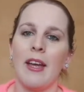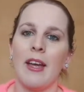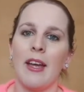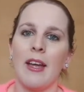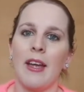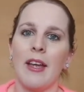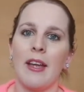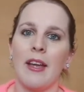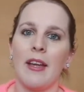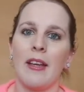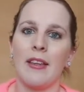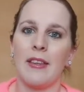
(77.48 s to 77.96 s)

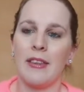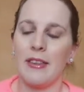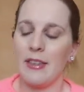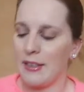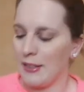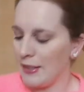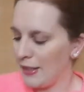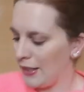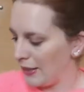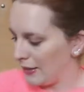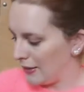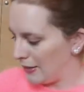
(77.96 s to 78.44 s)
Uh, the
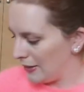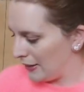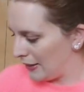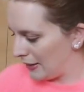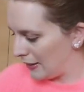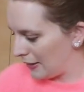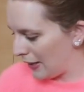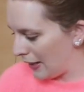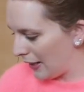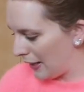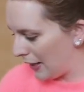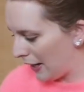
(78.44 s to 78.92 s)
next
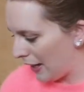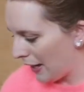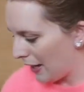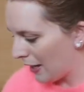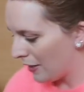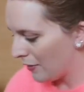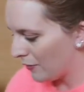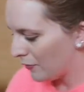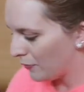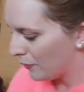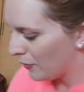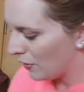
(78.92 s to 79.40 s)
thing I
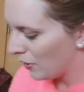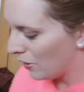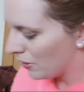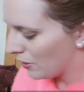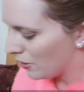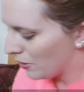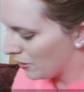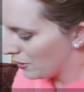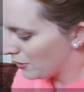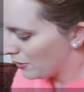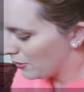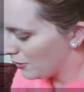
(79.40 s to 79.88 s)
have
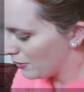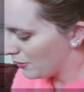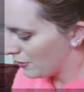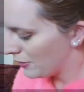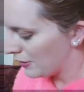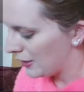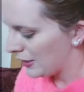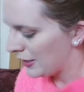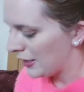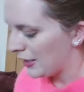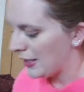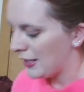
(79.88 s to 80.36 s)
are
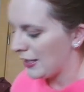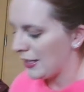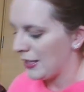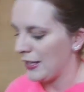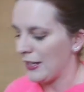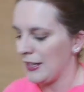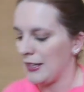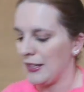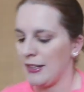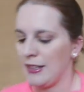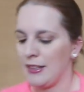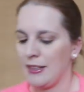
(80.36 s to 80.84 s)
the
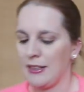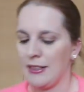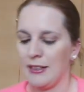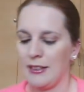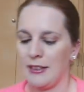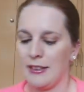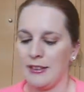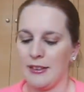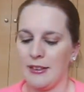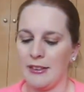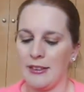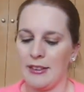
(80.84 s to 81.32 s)

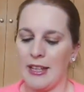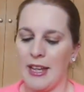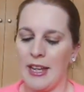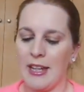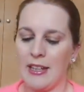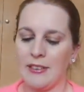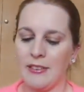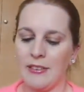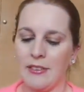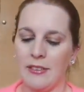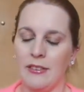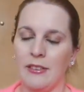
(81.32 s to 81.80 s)

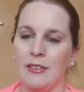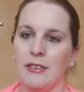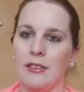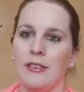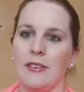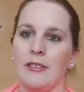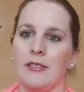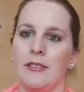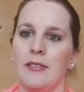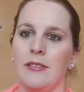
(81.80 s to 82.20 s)
nails,